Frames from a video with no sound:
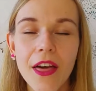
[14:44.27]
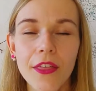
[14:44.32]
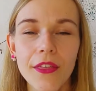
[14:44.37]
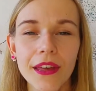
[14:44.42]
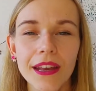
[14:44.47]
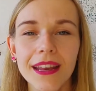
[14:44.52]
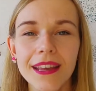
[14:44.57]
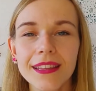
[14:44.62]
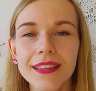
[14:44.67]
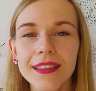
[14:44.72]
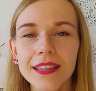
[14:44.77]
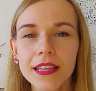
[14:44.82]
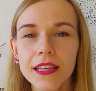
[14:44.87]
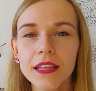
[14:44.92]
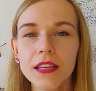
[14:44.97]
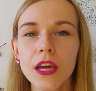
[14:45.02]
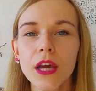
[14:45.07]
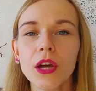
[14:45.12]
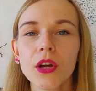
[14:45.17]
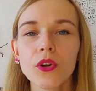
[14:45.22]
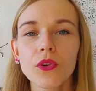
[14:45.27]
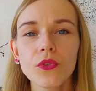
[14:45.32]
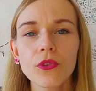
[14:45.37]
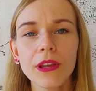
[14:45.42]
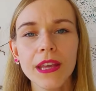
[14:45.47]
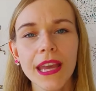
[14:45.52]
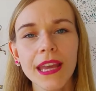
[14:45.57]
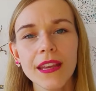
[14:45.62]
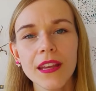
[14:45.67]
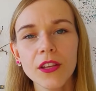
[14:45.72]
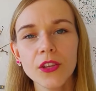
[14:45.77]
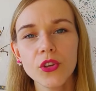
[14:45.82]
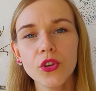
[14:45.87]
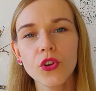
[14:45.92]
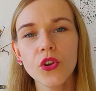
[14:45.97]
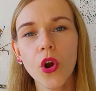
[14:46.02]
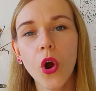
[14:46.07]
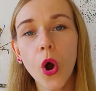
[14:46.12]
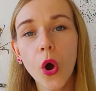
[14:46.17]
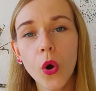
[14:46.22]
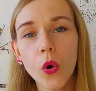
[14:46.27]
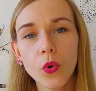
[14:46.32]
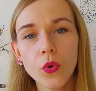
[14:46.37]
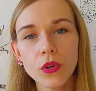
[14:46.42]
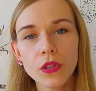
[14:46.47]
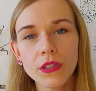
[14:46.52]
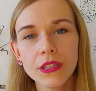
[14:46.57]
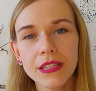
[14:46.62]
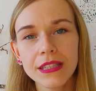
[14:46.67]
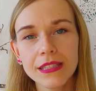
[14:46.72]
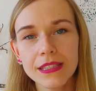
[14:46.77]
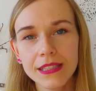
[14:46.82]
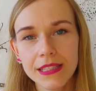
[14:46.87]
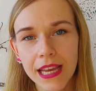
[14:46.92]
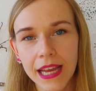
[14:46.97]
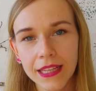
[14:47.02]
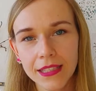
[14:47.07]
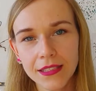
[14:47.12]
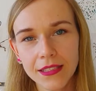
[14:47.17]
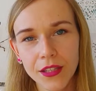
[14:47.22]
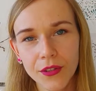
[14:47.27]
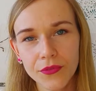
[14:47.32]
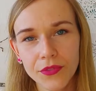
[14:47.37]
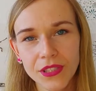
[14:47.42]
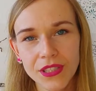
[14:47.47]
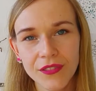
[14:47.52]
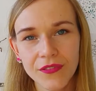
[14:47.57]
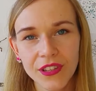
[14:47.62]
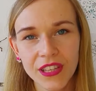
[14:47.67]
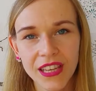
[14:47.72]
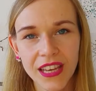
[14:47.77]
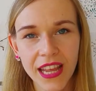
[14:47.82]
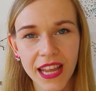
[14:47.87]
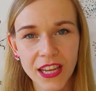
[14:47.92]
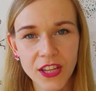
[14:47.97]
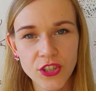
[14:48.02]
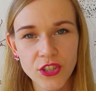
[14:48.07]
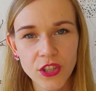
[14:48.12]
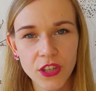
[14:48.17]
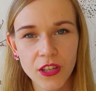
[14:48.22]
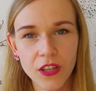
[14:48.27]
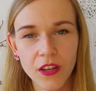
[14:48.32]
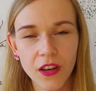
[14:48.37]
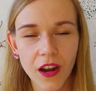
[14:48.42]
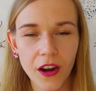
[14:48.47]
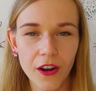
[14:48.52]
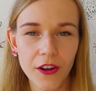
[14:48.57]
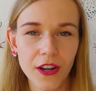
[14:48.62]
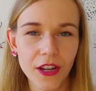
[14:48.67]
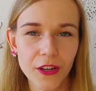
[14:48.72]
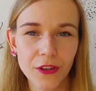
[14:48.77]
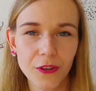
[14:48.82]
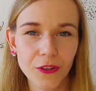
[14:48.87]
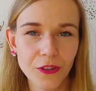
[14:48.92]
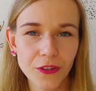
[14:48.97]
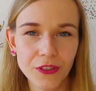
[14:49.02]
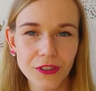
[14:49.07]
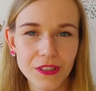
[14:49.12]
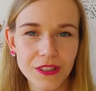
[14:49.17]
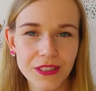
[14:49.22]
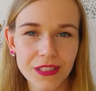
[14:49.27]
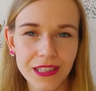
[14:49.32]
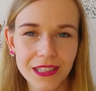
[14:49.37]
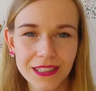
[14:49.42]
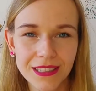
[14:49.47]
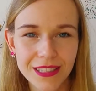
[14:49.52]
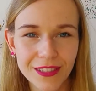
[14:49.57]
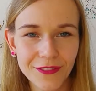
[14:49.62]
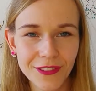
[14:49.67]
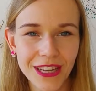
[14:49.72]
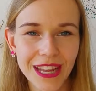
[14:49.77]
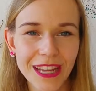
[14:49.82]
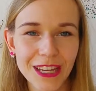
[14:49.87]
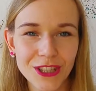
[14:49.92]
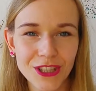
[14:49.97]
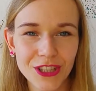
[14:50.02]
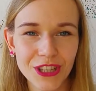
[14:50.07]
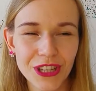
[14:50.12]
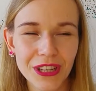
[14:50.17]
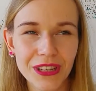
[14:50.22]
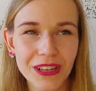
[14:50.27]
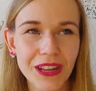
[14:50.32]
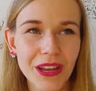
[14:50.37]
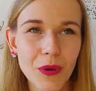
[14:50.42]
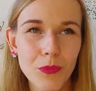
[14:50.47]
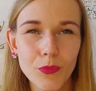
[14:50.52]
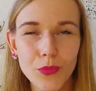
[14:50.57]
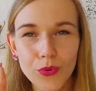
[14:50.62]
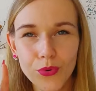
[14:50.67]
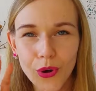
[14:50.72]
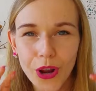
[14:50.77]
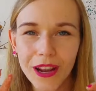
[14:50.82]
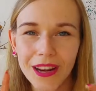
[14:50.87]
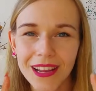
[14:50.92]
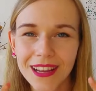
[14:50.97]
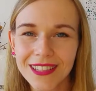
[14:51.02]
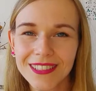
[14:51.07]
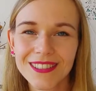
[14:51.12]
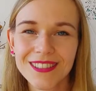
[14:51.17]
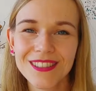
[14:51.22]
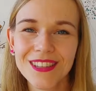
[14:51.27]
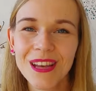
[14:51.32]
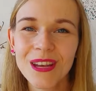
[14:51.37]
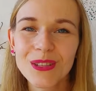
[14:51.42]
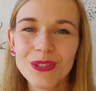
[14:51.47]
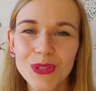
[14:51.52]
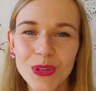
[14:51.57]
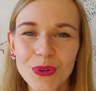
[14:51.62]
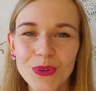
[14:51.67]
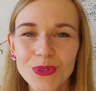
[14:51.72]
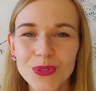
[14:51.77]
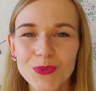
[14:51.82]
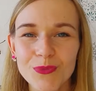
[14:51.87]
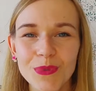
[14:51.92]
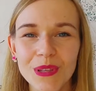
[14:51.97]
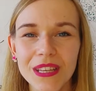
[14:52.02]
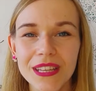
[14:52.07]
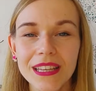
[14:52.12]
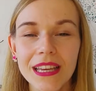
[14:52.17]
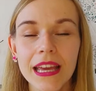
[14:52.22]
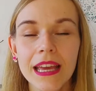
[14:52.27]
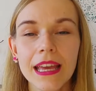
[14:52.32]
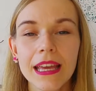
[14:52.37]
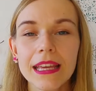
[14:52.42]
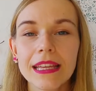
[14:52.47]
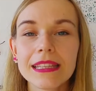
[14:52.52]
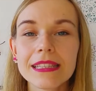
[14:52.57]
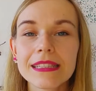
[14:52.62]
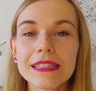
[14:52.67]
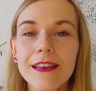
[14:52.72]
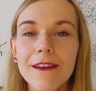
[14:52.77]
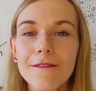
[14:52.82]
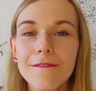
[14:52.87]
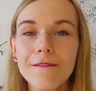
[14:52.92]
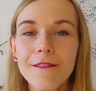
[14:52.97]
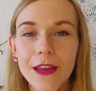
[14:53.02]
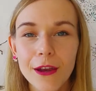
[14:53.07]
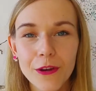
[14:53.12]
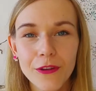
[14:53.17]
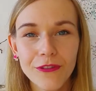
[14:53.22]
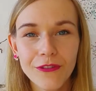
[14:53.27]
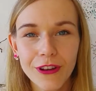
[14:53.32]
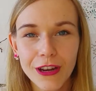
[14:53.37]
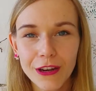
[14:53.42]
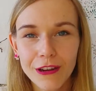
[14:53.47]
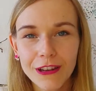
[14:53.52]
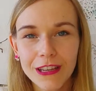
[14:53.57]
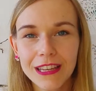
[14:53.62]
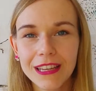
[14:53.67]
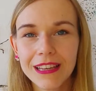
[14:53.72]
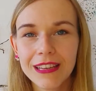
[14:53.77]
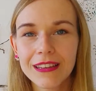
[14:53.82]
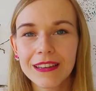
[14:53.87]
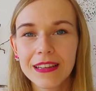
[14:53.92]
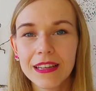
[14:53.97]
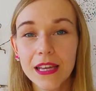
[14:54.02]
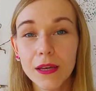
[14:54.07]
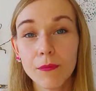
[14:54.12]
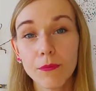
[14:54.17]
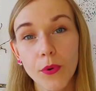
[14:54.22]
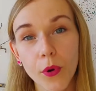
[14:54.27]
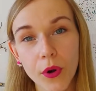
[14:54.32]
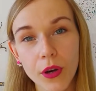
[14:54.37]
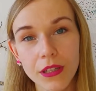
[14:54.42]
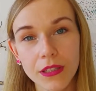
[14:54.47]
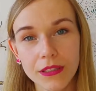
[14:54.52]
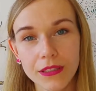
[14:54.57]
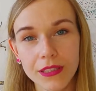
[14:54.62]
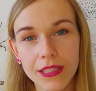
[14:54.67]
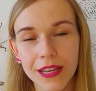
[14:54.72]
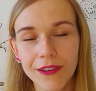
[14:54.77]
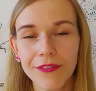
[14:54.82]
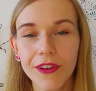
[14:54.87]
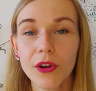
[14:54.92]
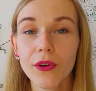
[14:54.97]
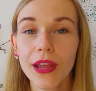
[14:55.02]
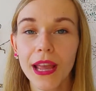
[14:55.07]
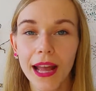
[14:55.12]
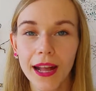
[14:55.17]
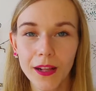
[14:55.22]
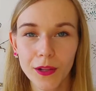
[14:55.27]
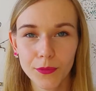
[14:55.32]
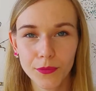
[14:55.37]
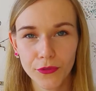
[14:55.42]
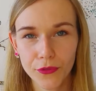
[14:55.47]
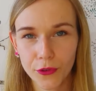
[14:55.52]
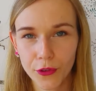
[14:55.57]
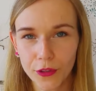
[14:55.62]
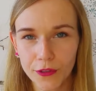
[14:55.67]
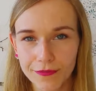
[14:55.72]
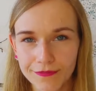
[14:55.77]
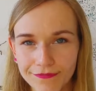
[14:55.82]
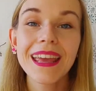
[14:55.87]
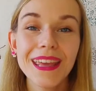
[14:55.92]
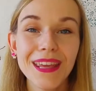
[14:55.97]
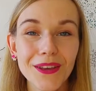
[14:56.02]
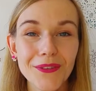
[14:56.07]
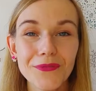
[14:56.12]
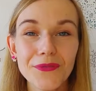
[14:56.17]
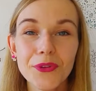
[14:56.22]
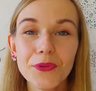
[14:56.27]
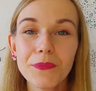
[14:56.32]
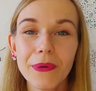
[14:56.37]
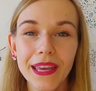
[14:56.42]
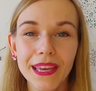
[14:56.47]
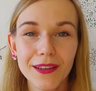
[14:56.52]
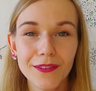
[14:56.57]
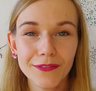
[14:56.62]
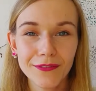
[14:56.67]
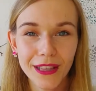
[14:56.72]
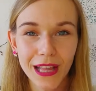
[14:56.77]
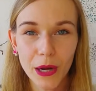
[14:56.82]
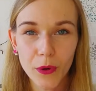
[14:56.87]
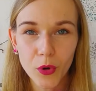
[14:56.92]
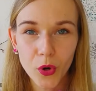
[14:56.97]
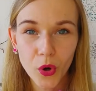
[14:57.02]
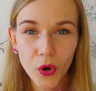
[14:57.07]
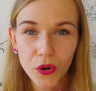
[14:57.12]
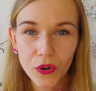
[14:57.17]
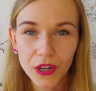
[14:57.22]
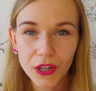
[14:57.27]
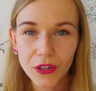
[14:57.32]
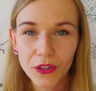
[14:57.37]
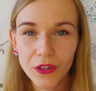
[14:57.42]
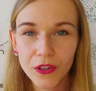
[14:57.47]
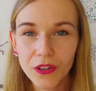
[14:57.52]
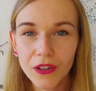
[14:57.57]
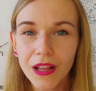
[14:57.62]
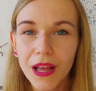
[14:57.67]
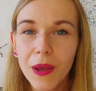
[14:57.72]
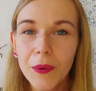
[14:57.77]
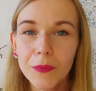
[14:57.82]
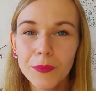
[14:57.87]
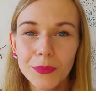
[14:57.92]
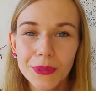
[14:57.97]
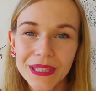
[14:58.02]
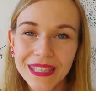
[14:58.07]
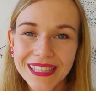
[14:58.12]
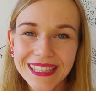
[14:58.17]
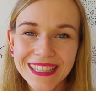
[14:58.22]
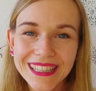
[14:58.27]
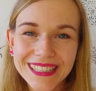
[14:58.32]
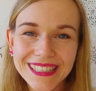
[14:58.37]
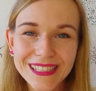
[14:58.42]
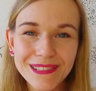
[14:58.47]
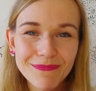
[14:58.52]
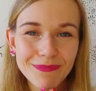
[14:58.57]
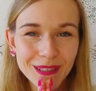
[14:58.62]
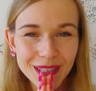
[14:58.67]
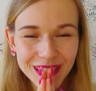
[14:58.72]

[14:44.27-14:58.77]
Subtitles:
then I think creating your own set of divination articles and divination products, so to speak, is very, very important and very helpful. If you make a flower oracle, please